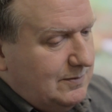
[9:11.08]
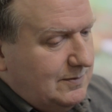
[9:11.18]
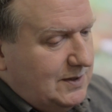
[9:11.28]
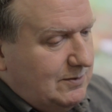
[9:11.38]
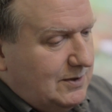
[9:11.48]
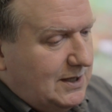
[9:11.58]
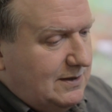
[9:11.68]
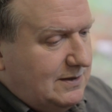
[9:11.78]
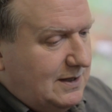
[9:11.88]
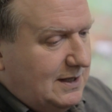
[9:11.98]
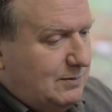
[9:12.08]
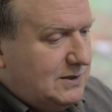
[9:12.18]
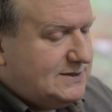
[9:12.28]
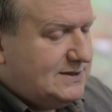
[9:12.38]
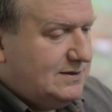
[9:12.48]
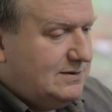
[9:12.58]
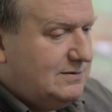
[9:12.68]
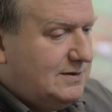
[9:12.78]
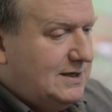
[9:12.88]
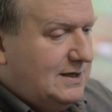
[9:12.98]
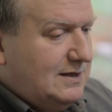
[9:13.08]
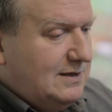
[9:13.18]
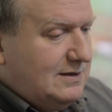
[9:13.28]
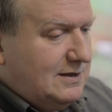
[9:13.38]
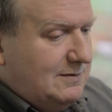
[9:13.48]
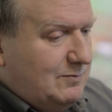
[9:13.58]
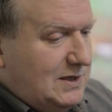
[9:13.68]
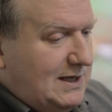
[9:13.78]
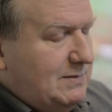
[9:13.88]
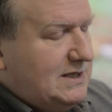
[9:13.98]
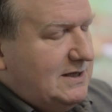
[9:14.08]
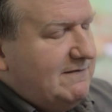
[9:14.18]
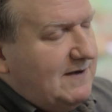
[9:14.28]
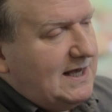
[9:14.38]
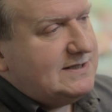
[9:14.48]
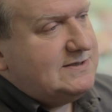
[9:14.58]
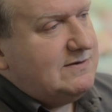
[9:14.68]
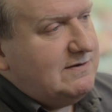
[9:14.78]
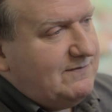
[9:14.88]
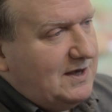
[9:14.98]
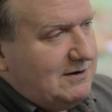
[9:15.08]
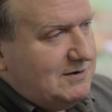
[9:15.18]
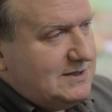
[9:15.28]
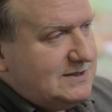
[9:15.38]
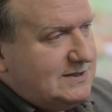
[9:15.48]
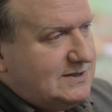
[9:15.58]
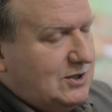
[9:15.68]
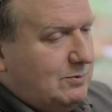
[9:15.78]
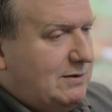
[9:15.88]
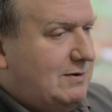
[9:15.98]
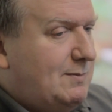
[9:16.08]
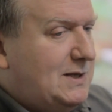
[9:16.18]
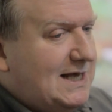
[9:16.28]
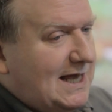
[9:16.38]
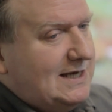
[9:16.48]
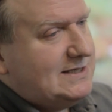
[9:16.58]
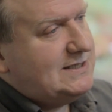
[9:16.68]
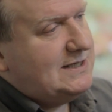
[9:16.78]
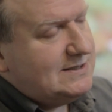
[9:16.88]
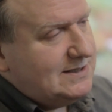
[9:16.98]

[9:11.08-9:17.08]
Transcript: you were able to limit the effects of the virus, to stop it replicating,